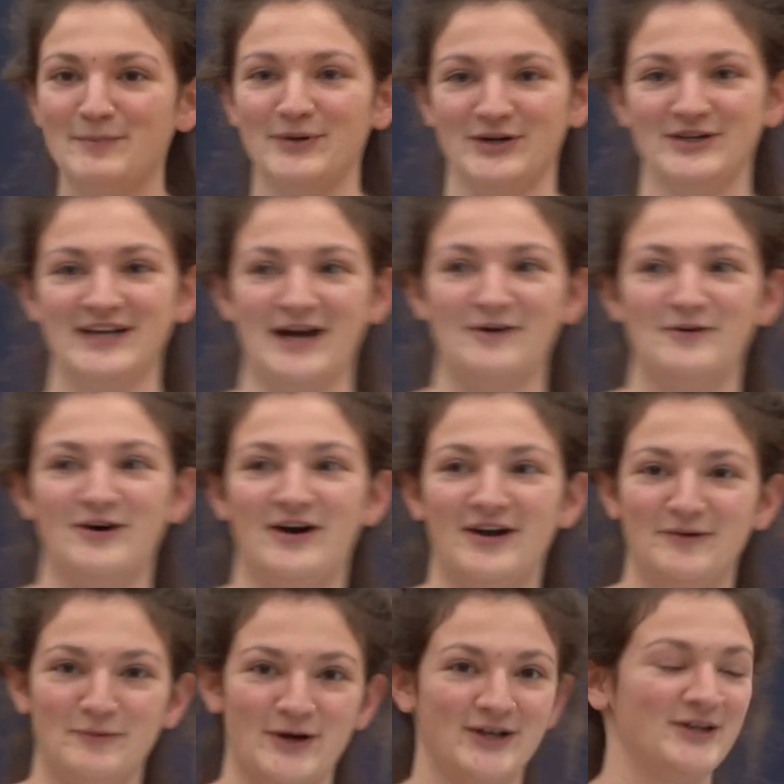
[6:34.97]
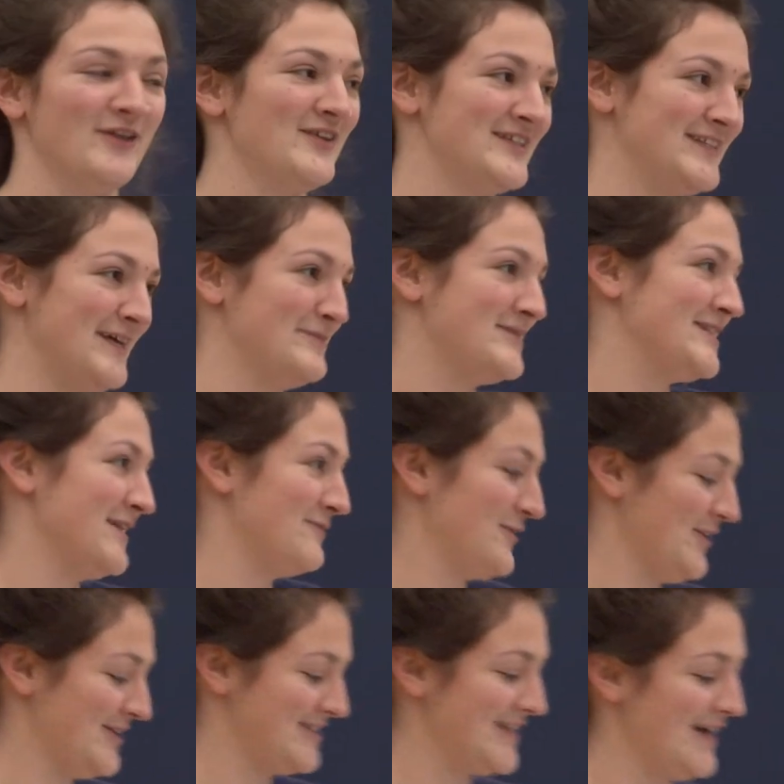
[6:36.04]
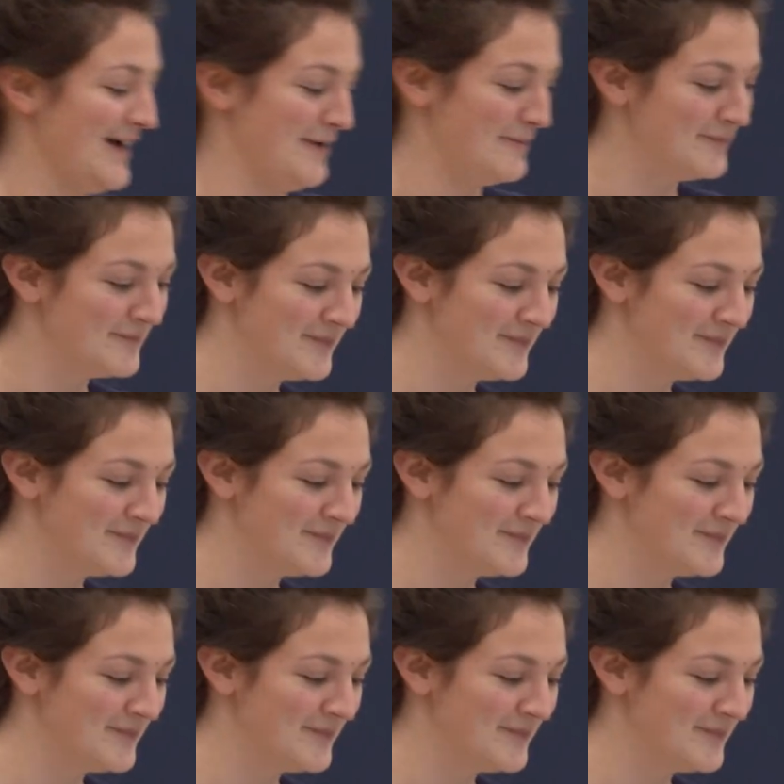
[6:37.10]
burned out on working on the same stuff all the time.